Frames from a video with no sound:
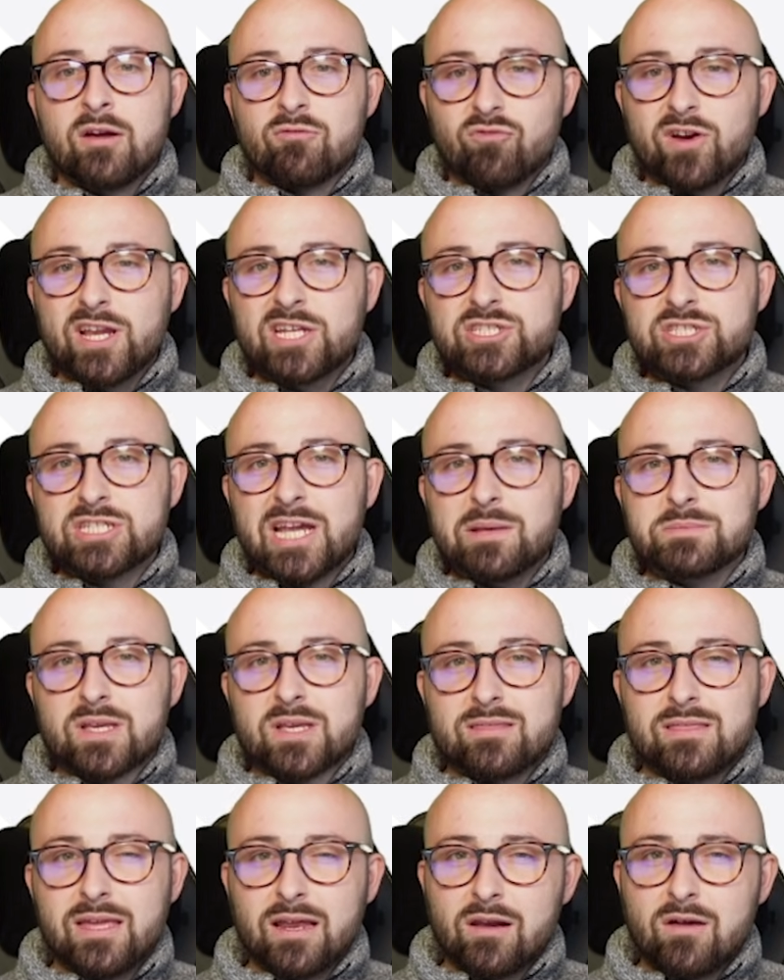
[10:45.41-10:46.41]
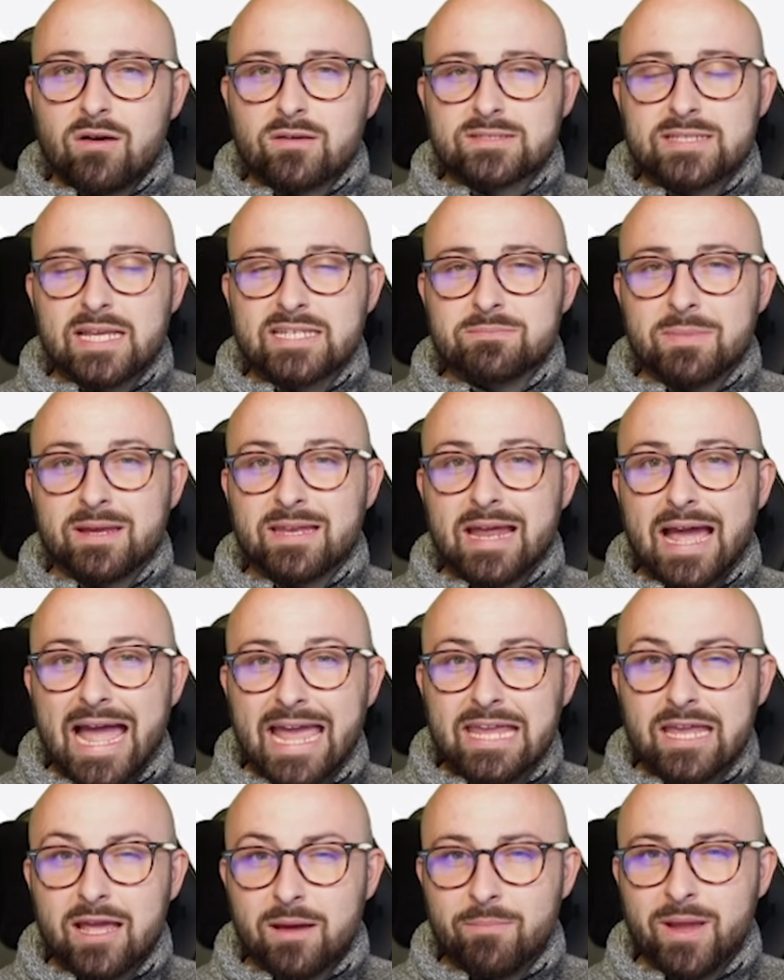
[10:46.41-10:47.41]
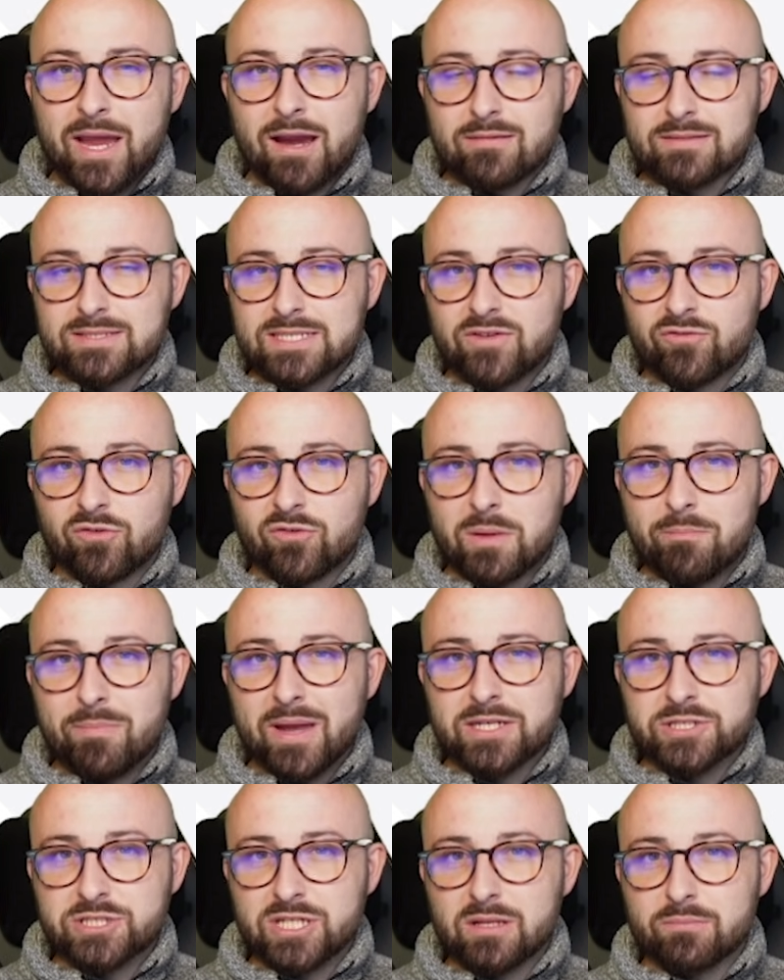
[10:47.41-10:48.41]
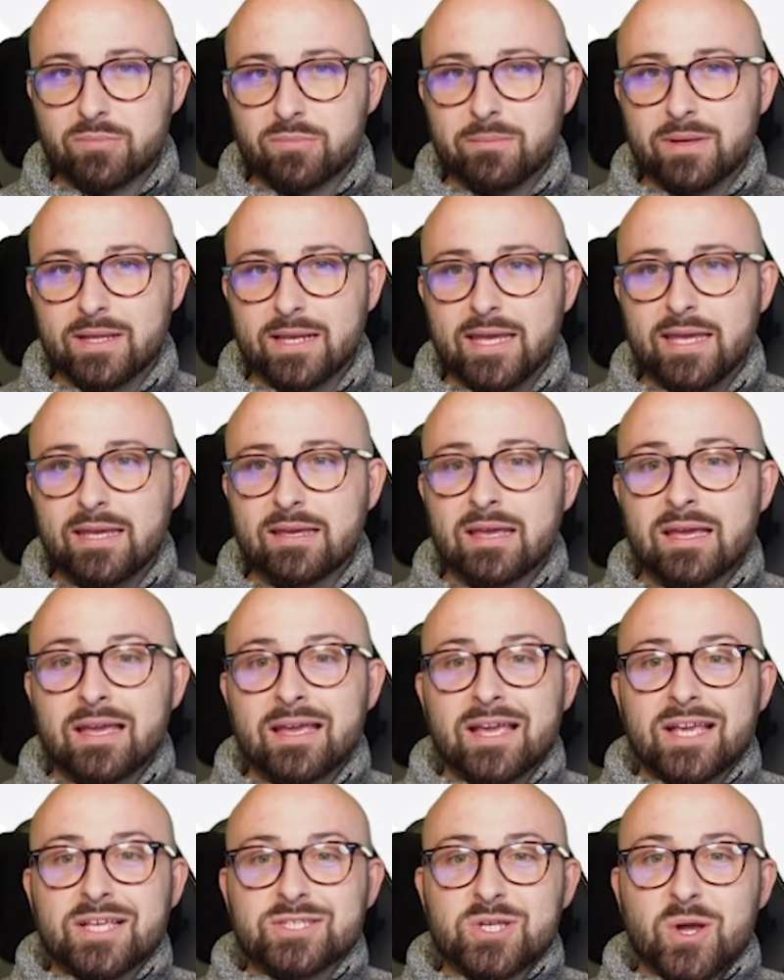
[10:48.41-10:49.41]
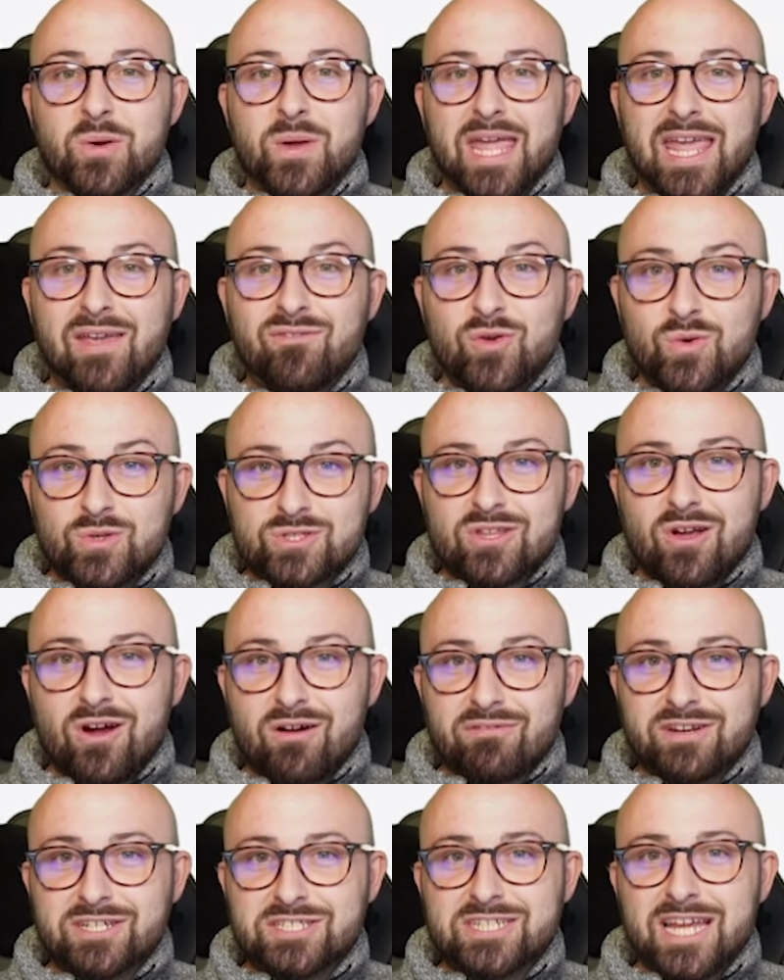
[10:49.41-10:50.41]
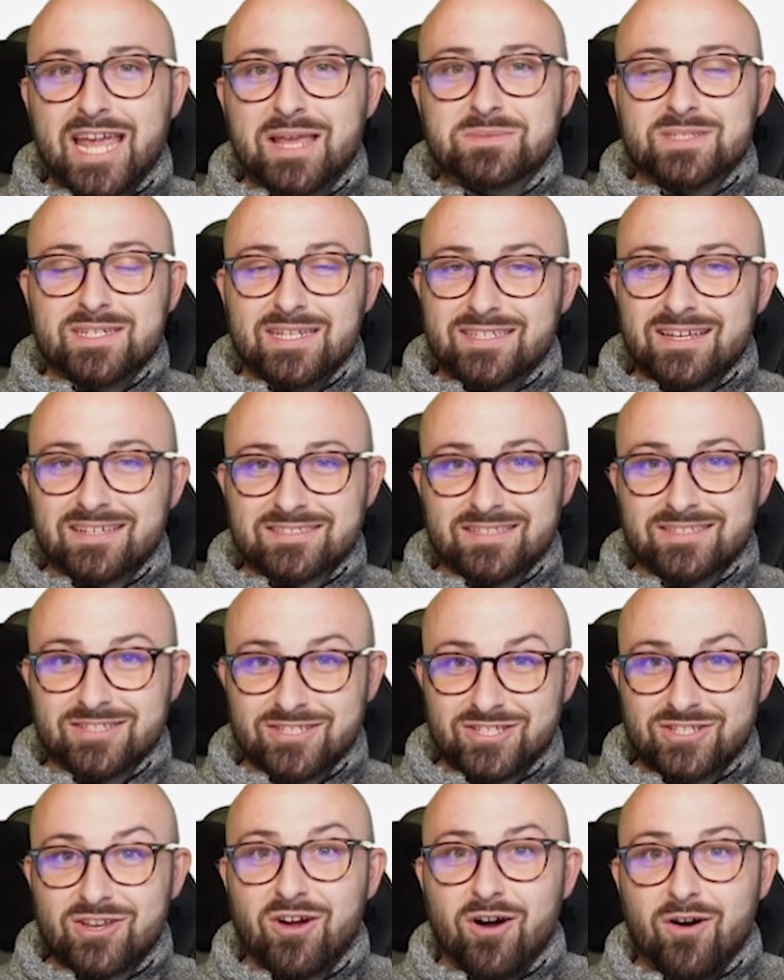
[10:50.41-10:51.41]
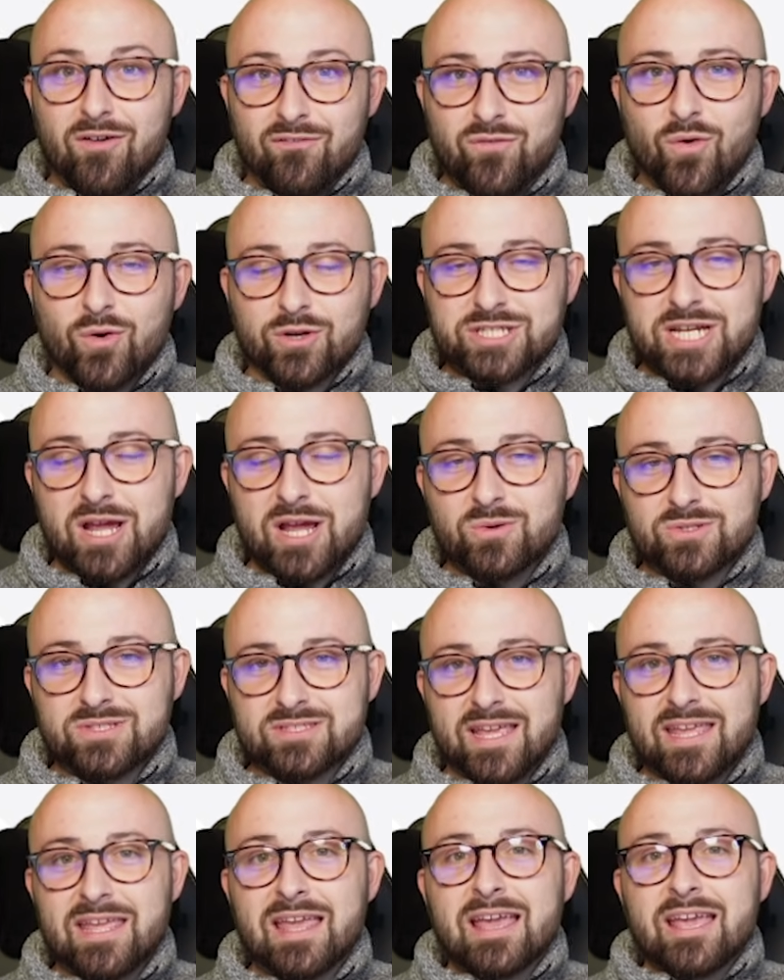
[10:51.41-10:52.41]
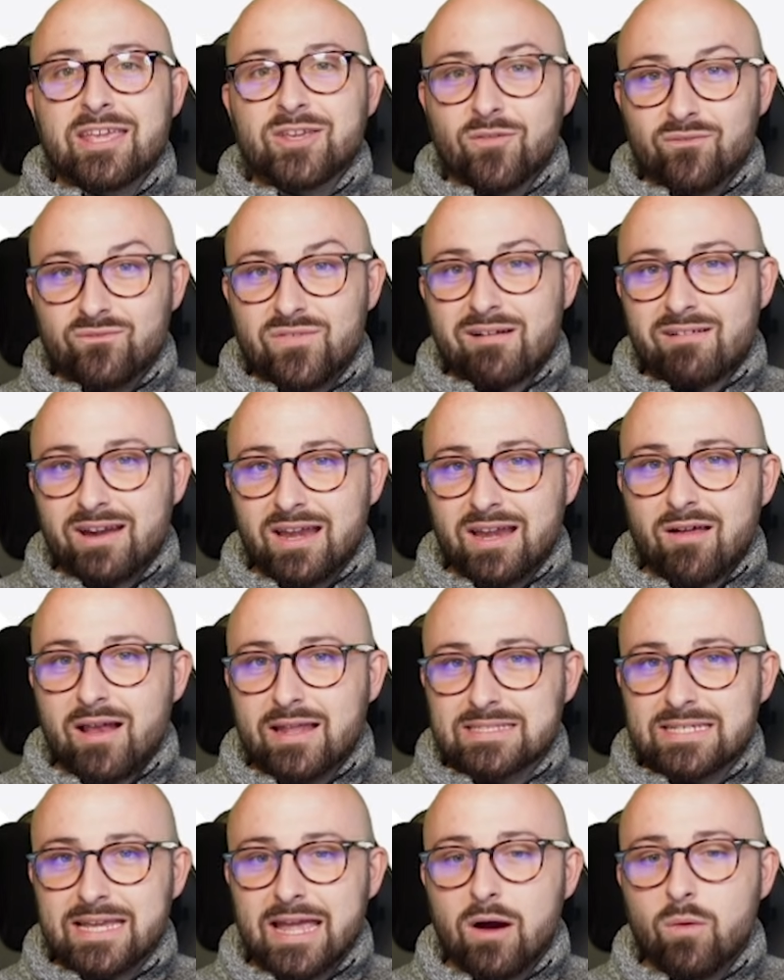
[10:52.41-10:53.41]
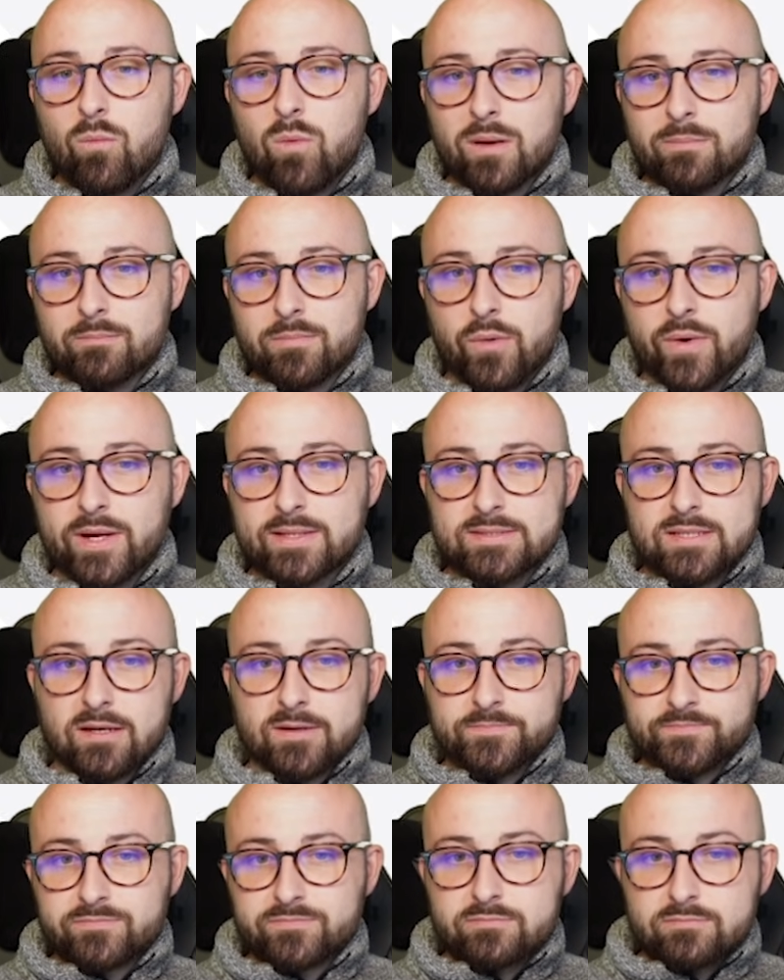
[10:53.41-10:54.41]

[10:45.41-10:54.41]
Reece James, I think last season, made 8 appearances from the bench in the Premier League. So if you start Reece James and he doesn't start for Chelsea, you're very likely to get a 1-pointer.